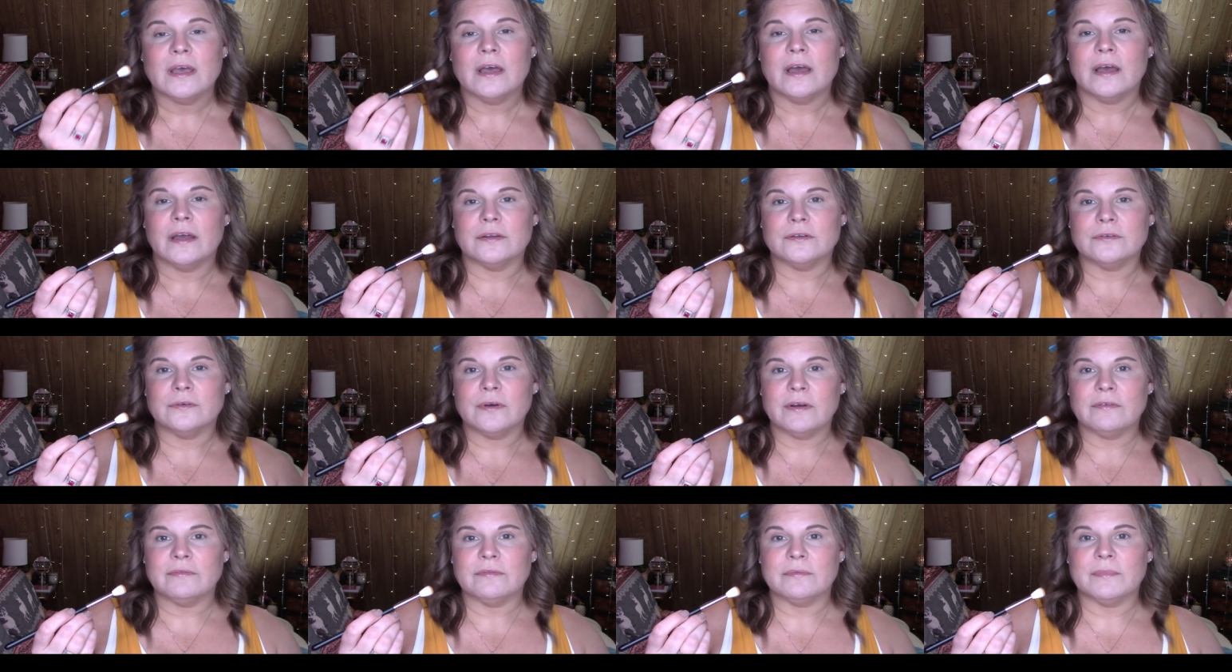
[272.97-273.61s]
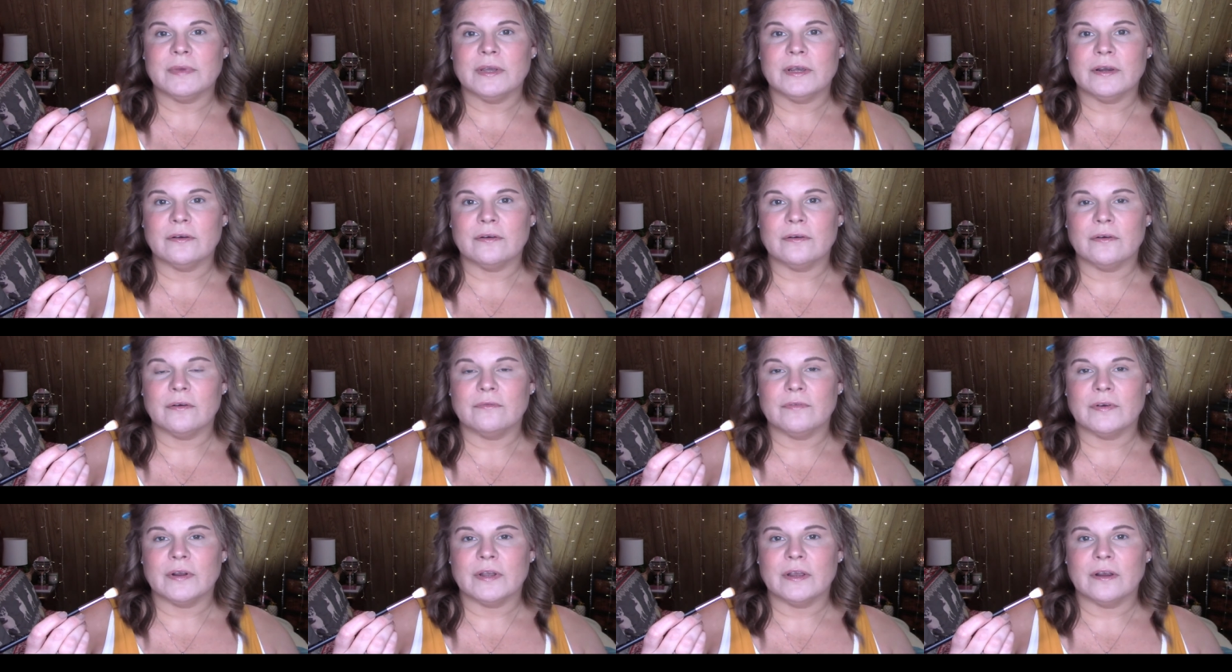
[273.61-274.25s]
I do have a mirror
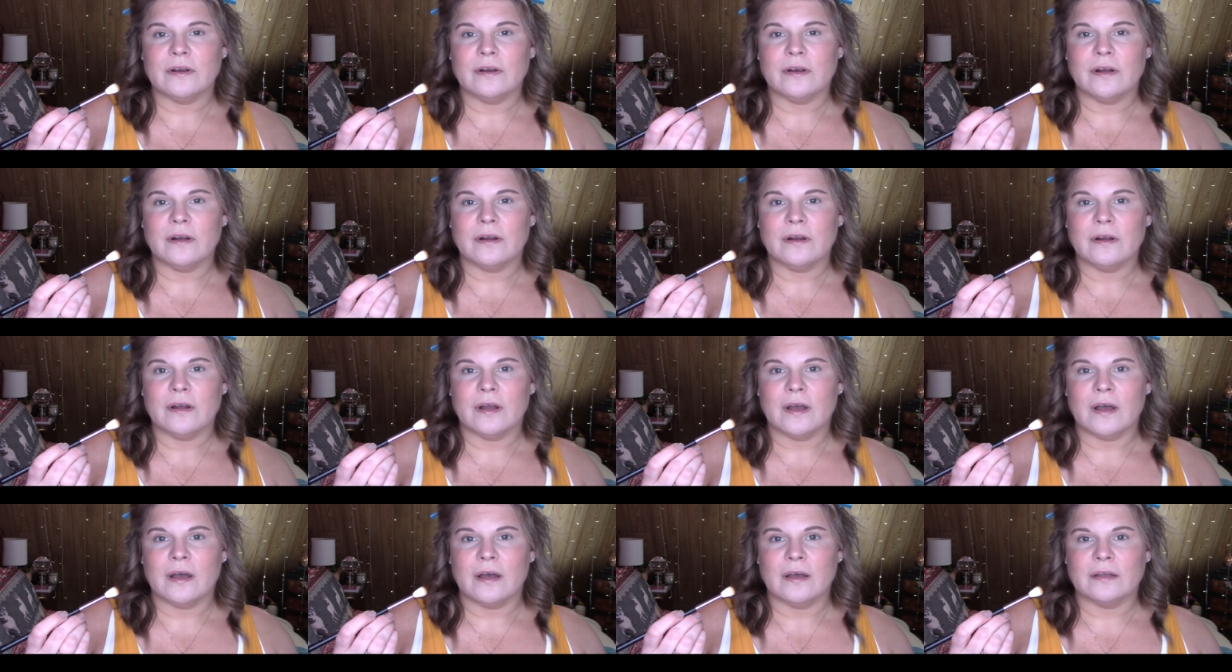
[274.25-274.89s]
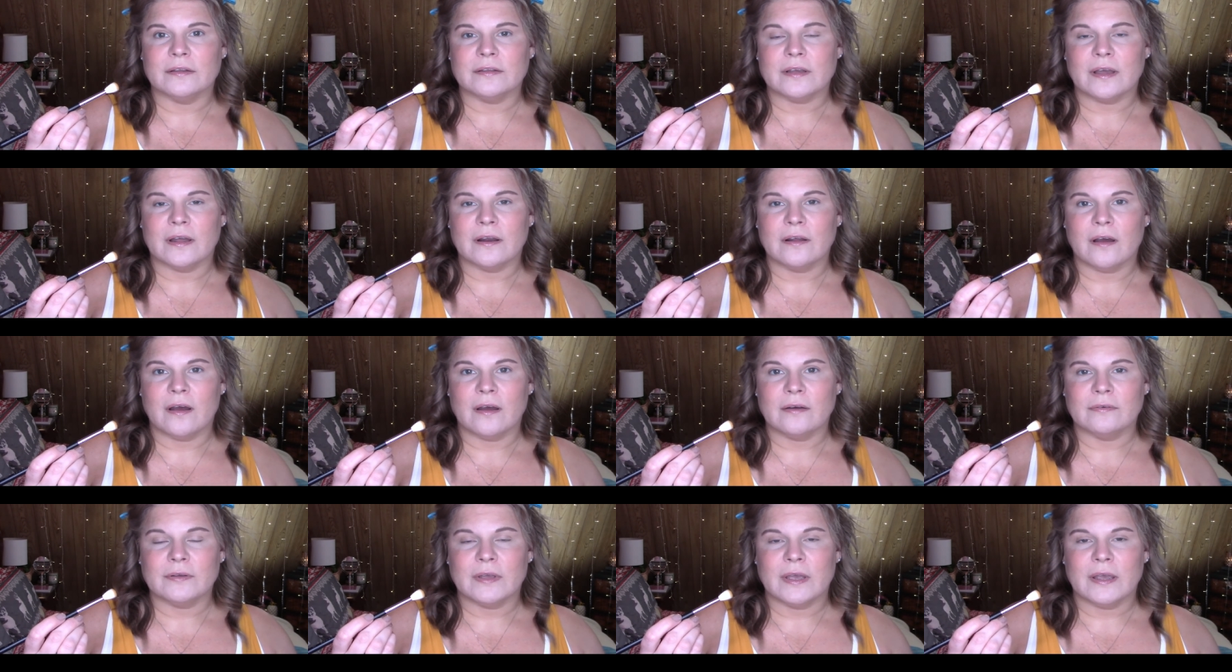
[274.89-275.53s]
over here, uh, it's kind of
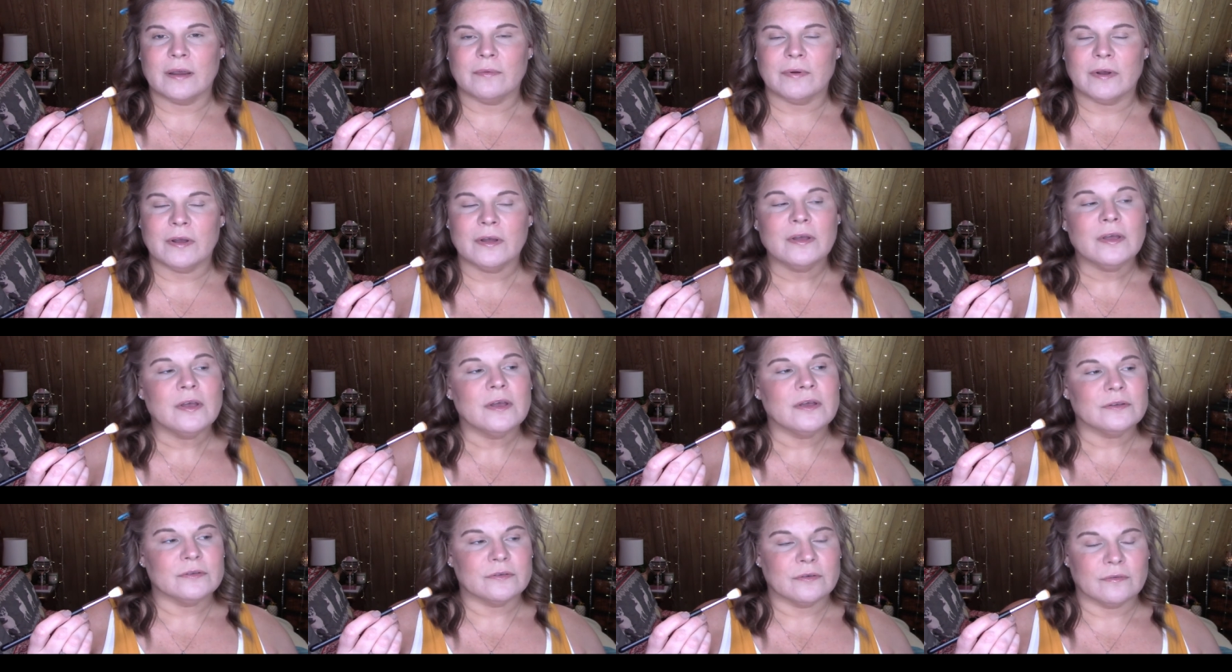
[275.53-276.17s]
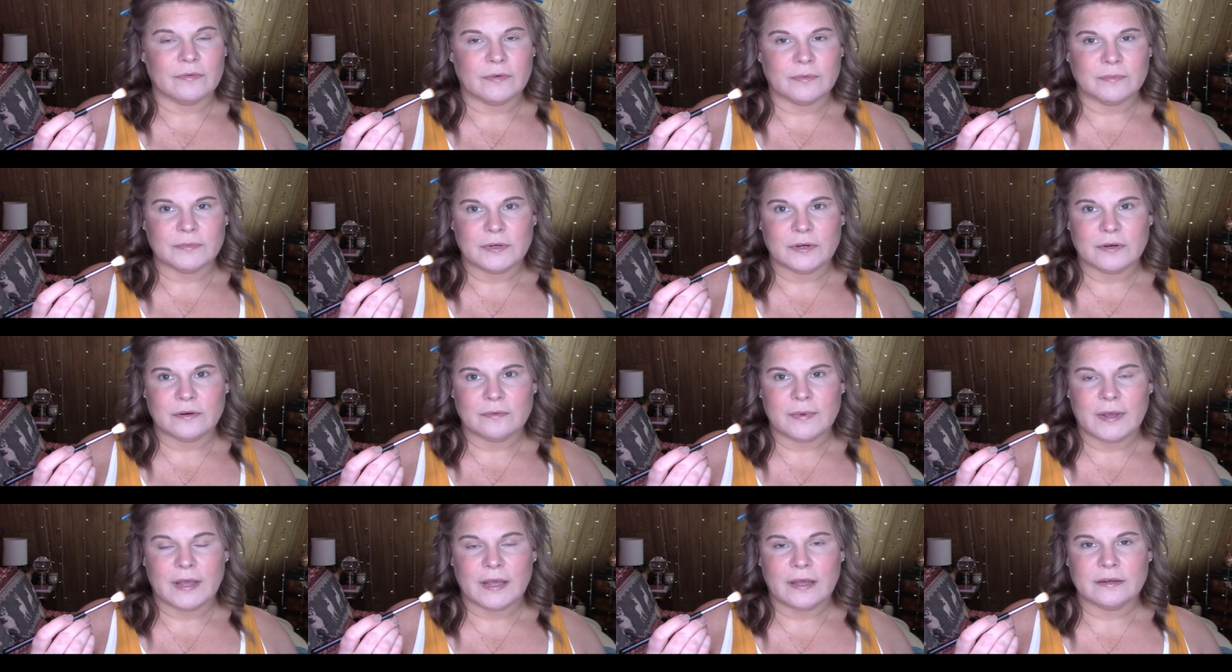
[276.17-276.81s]
off camera, so if I'm
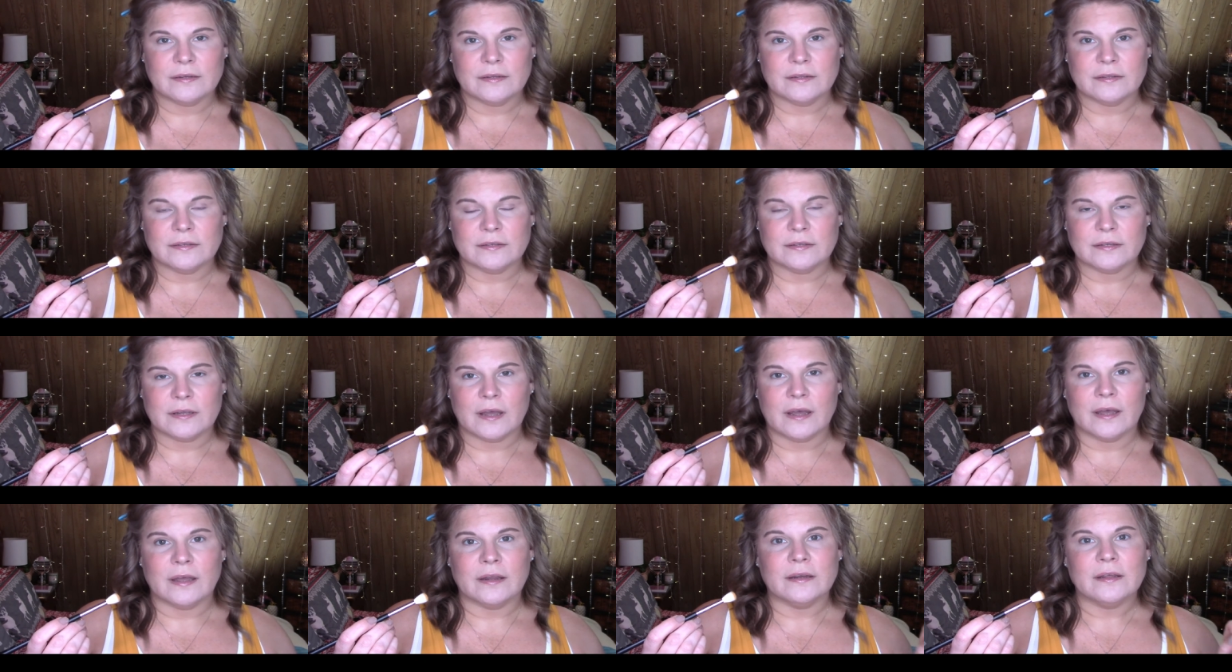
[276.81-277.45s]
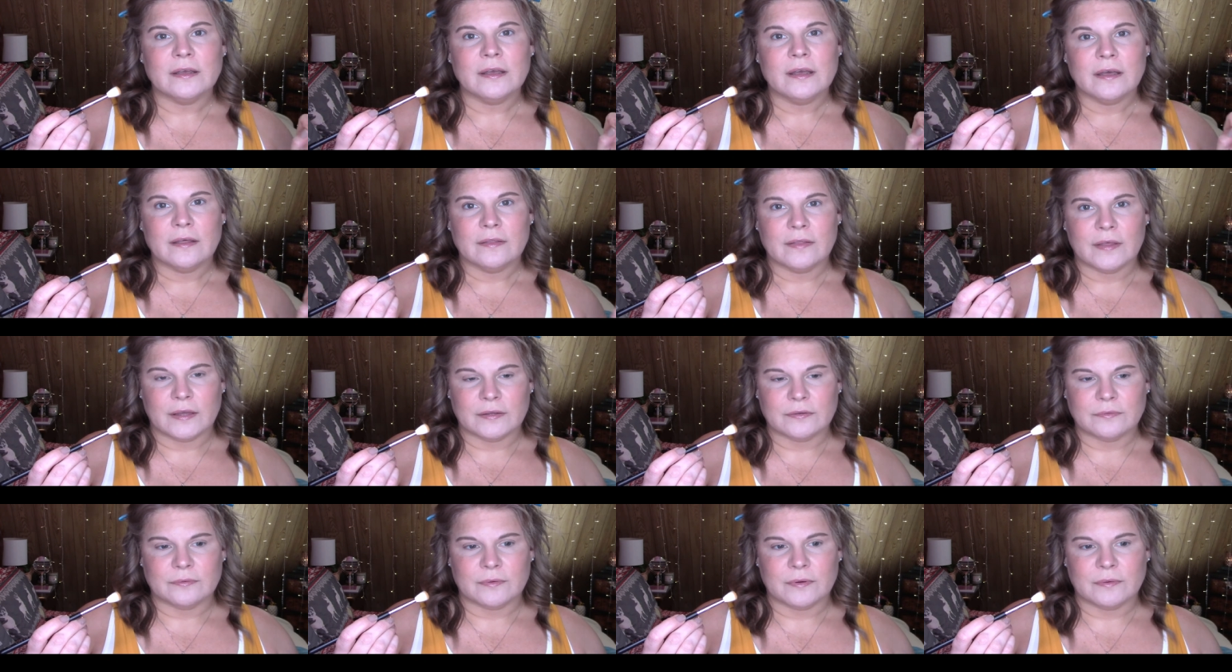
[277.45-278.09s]
turning my head to the side,
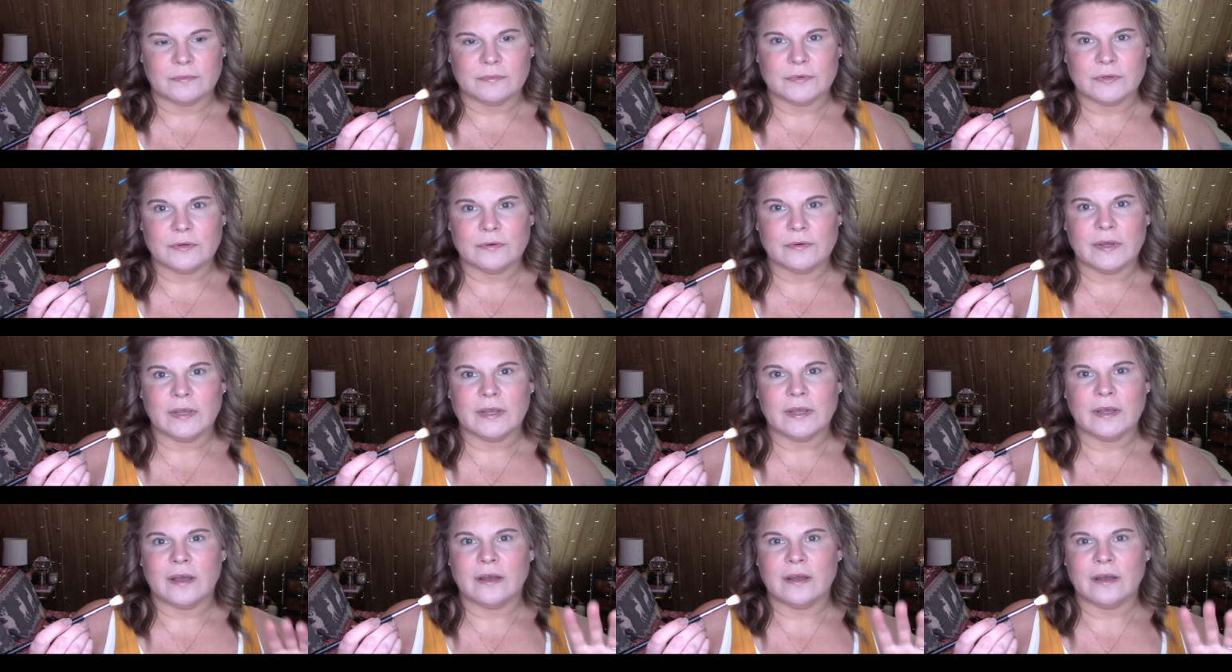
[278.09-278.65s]
that's what I'm doing.